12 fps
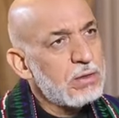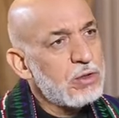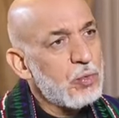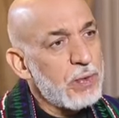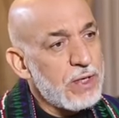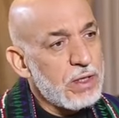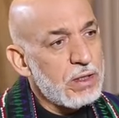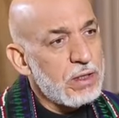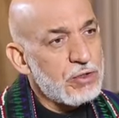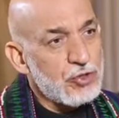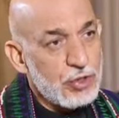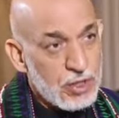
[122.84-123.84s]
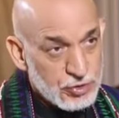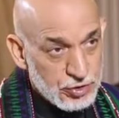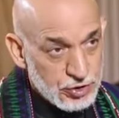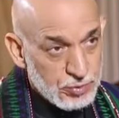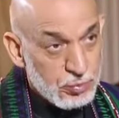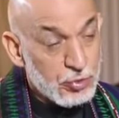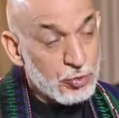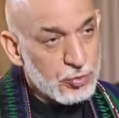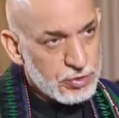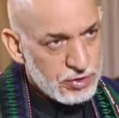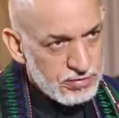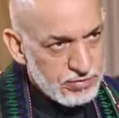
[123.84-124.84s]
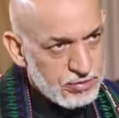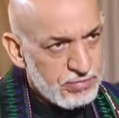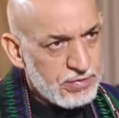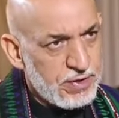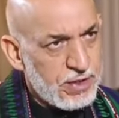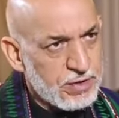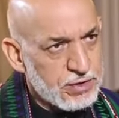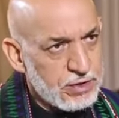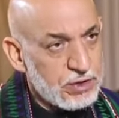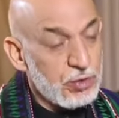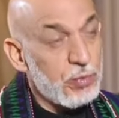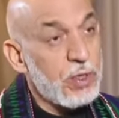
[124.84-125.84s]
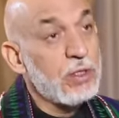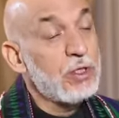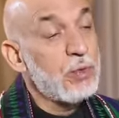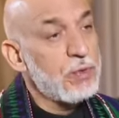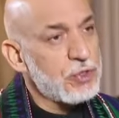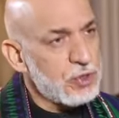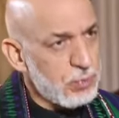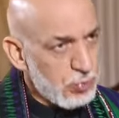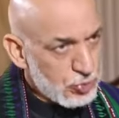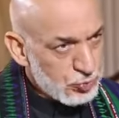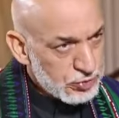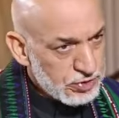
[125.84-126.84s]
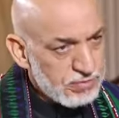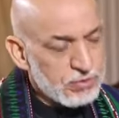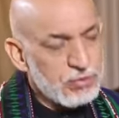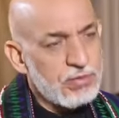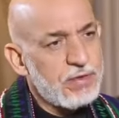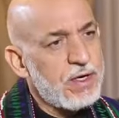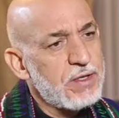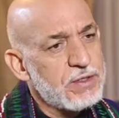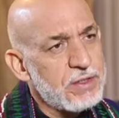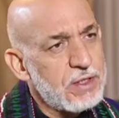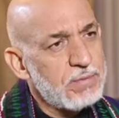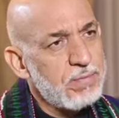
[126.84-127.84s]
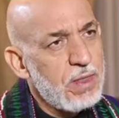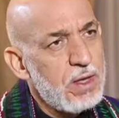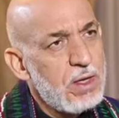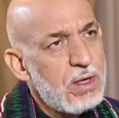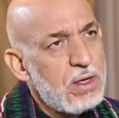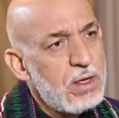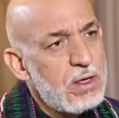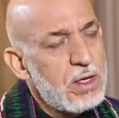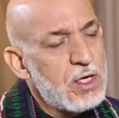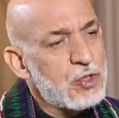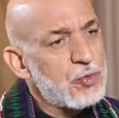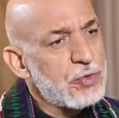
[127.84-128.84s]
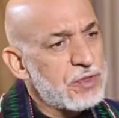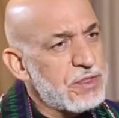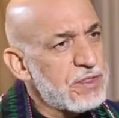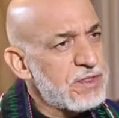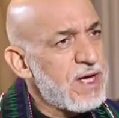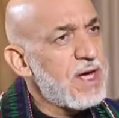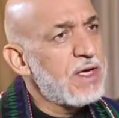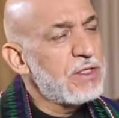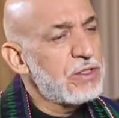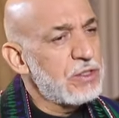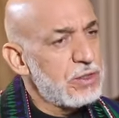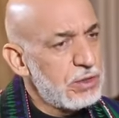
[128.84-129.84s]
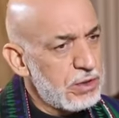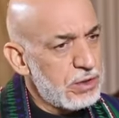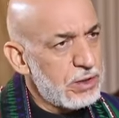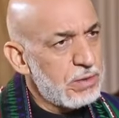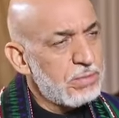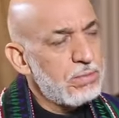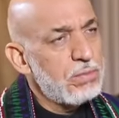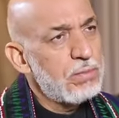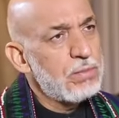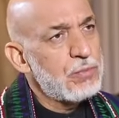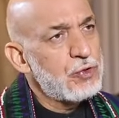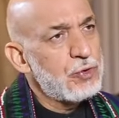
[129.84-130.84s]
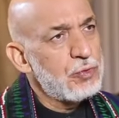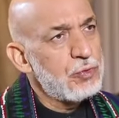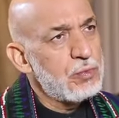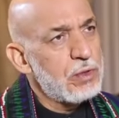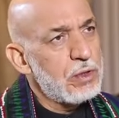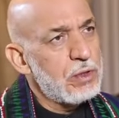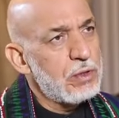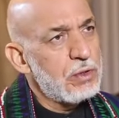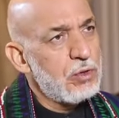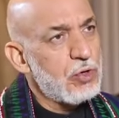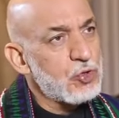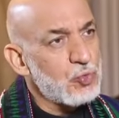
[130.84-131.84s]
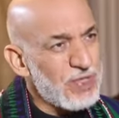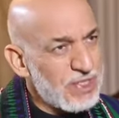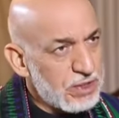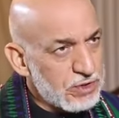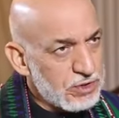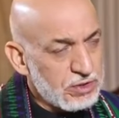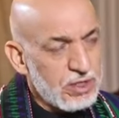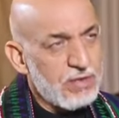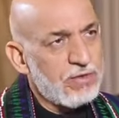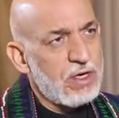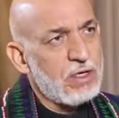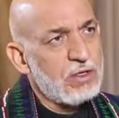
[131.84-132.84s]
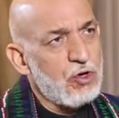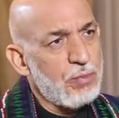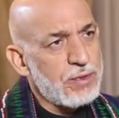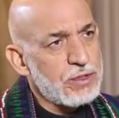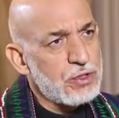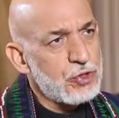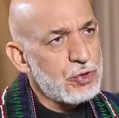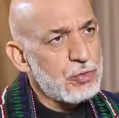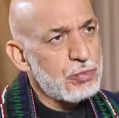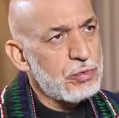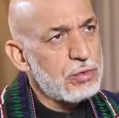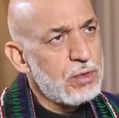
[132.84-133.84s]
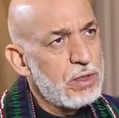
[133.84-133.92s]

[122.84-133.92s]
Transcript: the way international support was given to Afghanistan, the way US support was given to Afghanistan. It was designed to cause weakness in the Afghan government, to